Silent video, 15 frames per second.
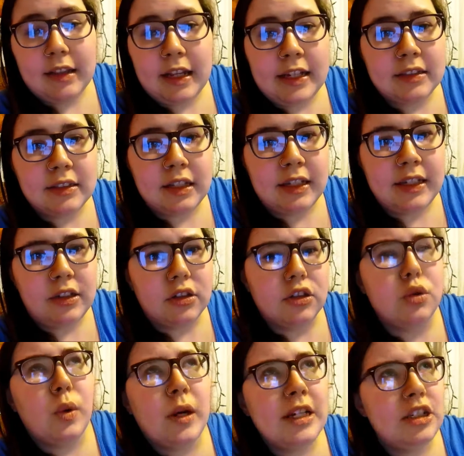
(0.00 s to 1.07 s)
last night or
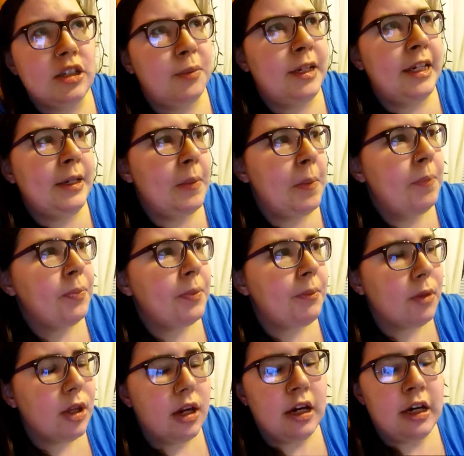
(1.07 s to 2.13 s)
Twitch I mean
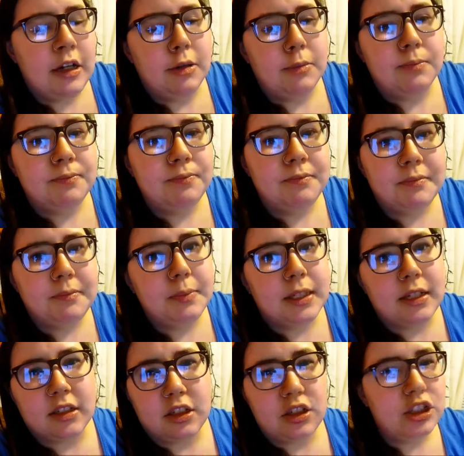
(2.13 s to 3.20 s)
um,
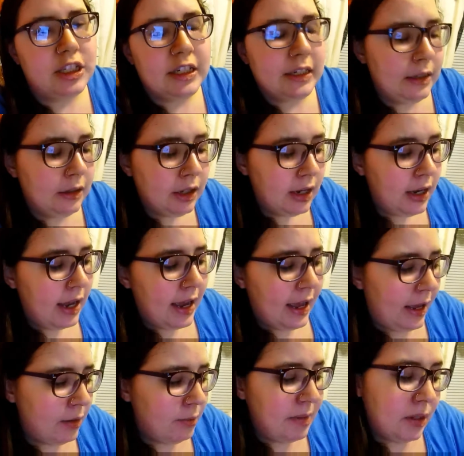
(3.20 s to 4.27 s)
because she
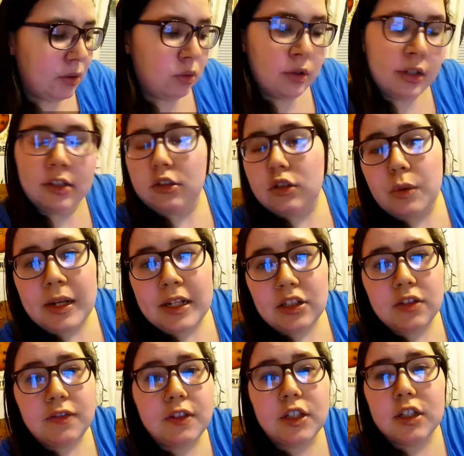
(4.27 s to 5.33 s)
hadn't been on
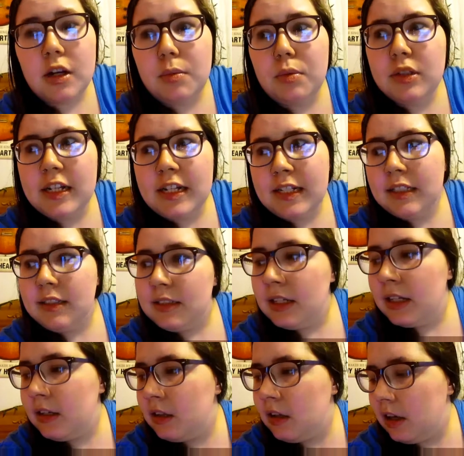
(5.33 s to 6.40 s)
Twitch for a couple days,
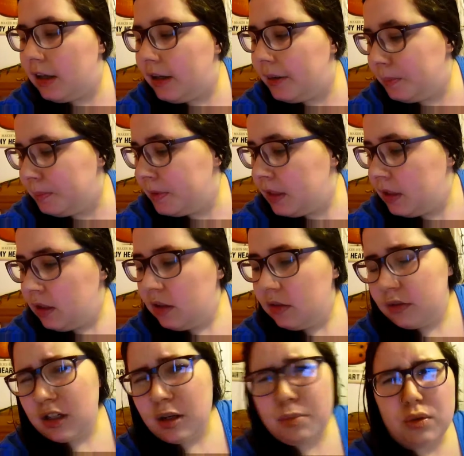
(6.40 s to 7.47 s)
um,
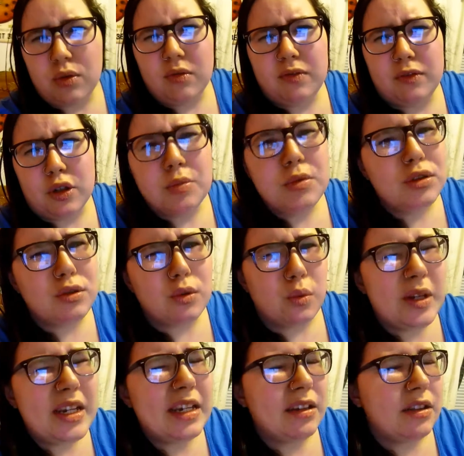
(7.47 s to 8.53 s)
a couple for almost a
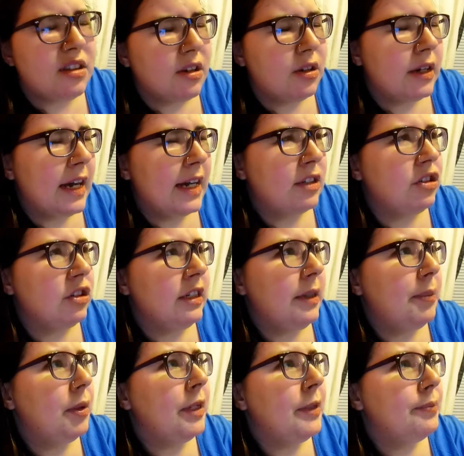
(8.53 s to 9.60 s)
week to
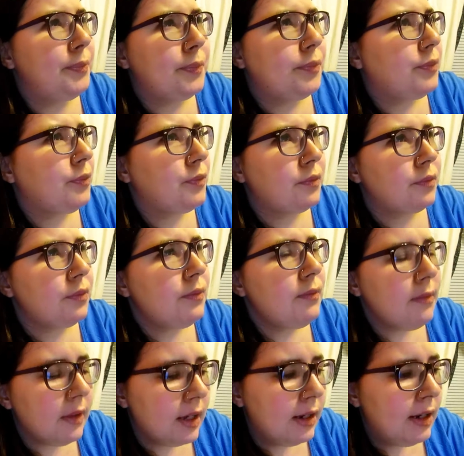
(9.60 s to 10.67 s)
actually, but
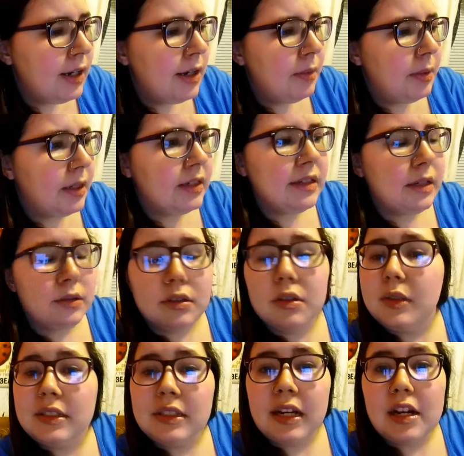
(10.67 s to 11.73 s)
because I was
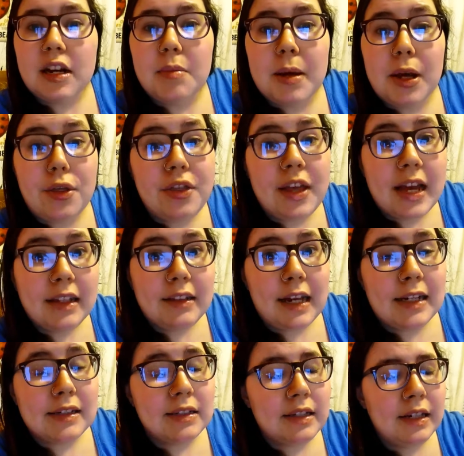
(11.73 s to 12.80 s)
so excited about that
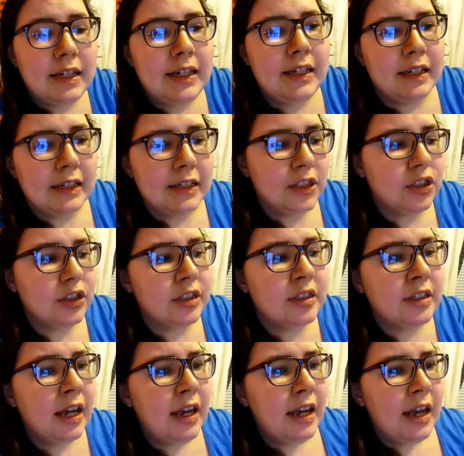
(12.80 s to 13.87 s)
last night and
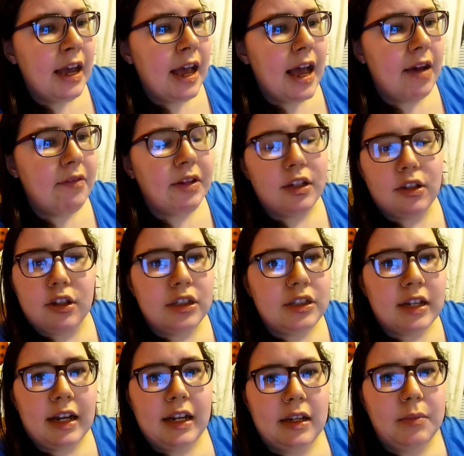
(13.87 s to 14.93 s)
just having a good
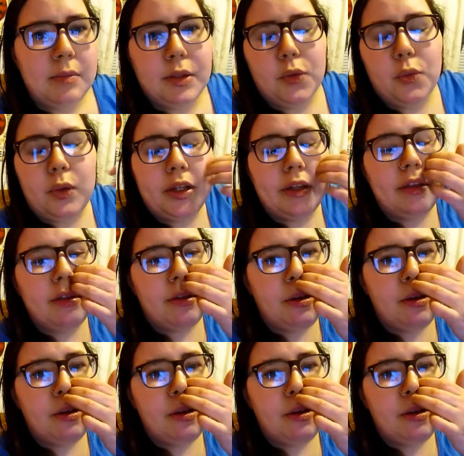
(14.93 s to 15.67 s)
time with